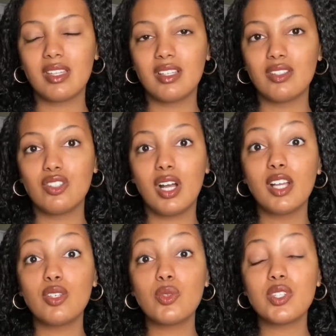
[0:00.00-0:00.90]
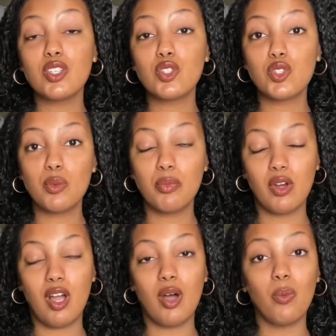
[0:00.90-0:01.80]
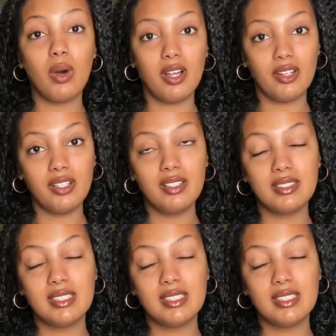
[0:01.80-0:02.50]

not using super hot water.